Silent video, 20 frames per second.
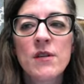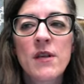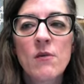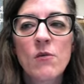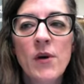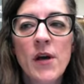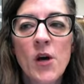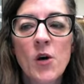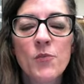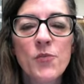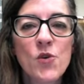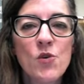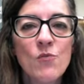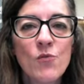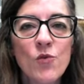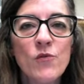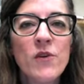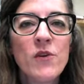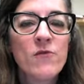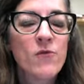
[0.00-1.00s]
that will help you
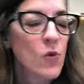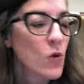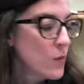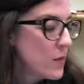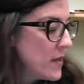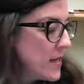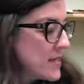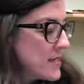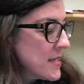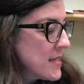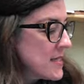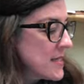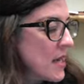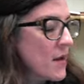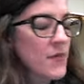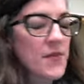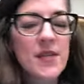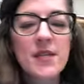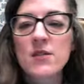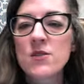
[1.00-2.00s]
moving forward as a
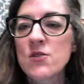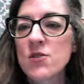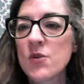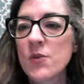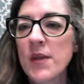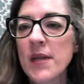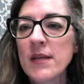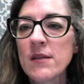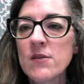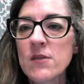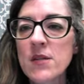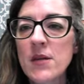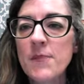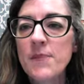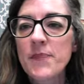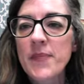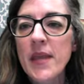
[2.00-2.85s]
Southeast student.